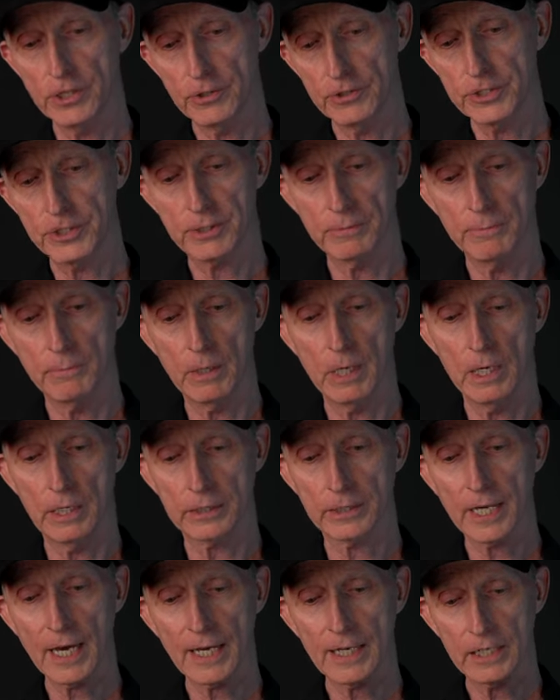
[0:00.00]
There's some uh,
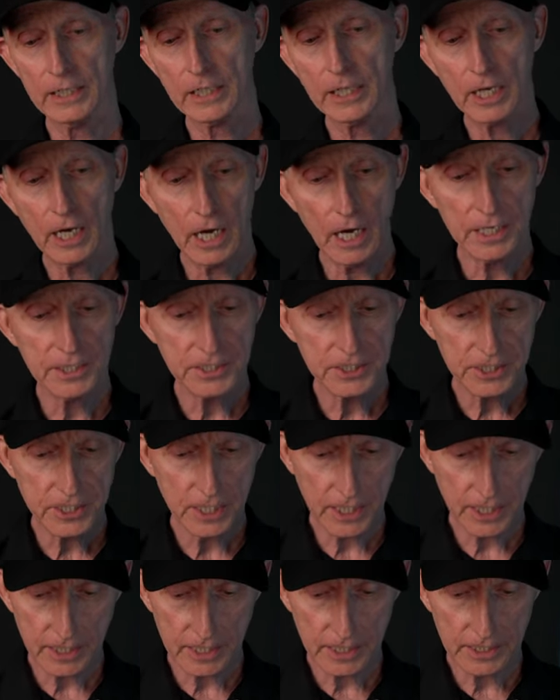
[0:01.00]
kind of cuts
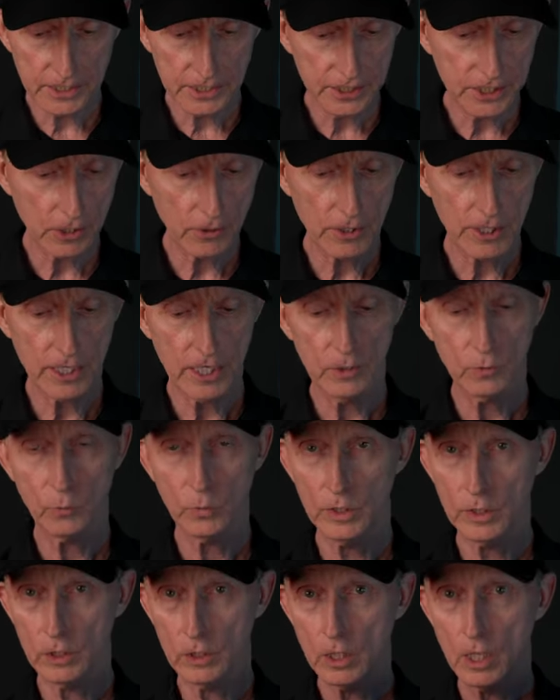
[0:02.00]
in it so that it
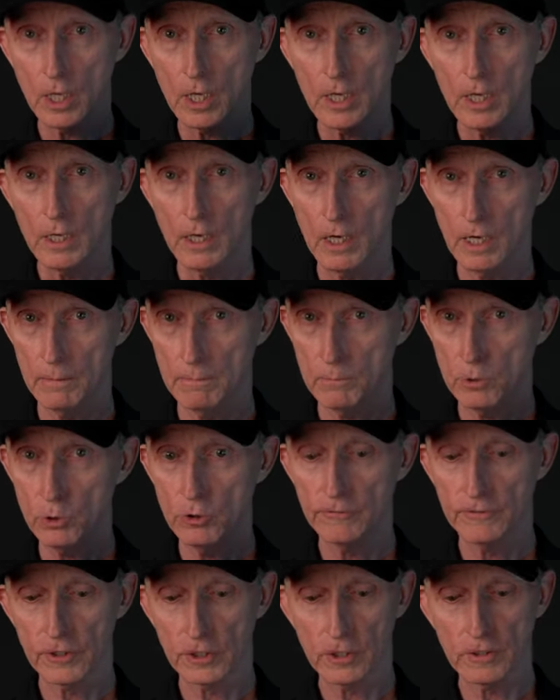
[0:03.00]
will uh,
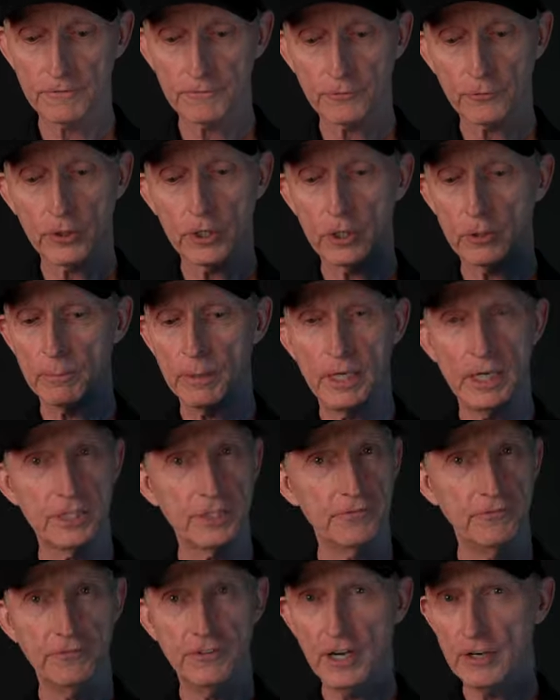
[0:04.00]
move a little freer, but
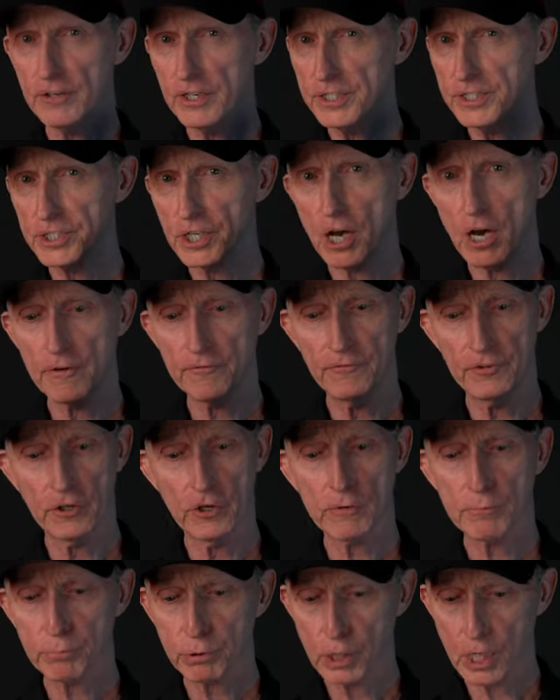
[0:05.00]
it's very soft,
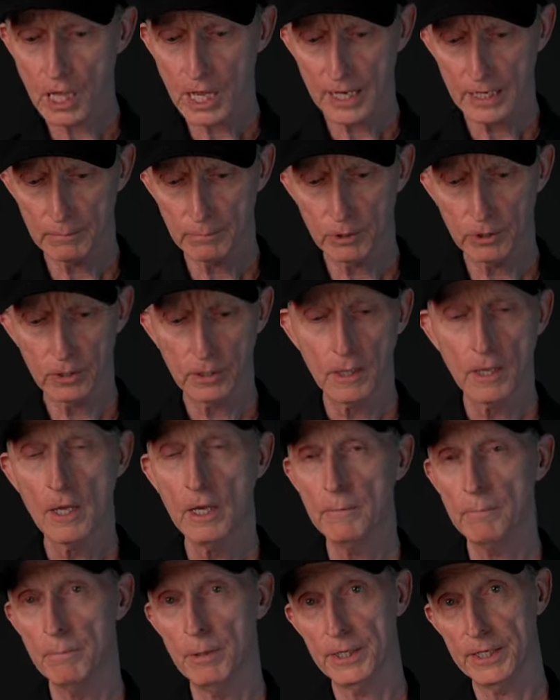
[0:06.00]
very pliable,
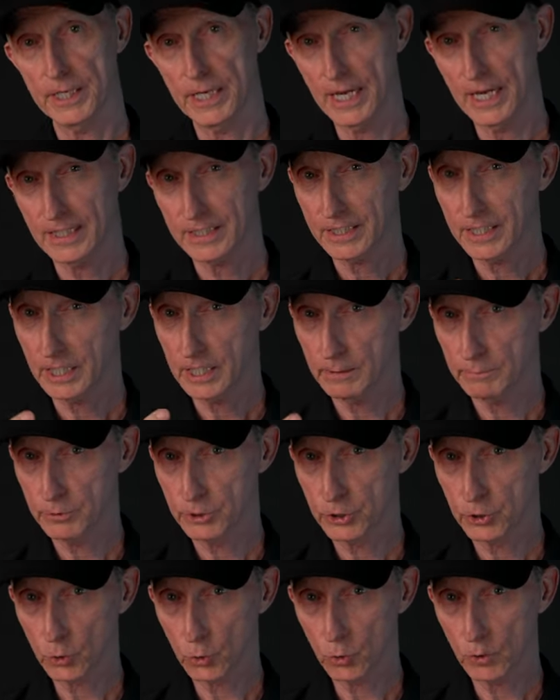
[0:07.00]
but yet can
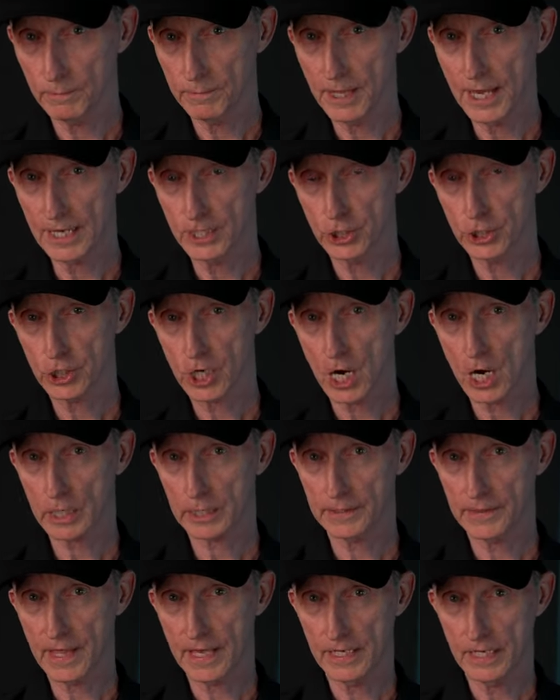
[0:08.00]
absorb that
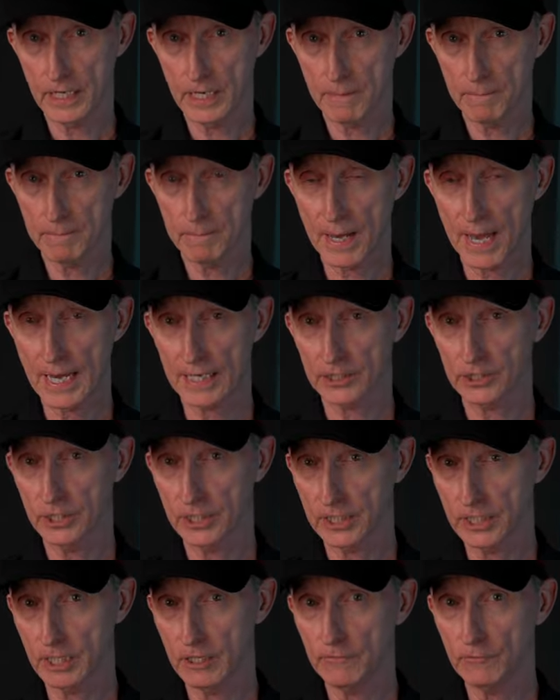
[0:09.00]
shock and that impact to
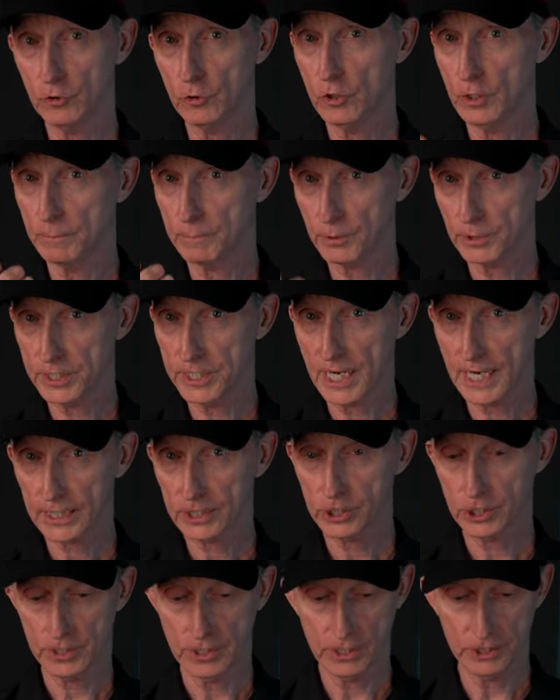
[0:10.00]
give you the
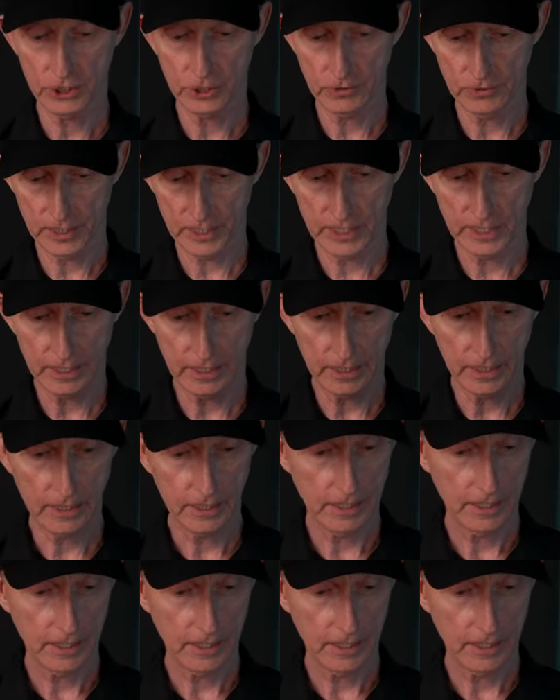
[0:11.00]
protection that you need.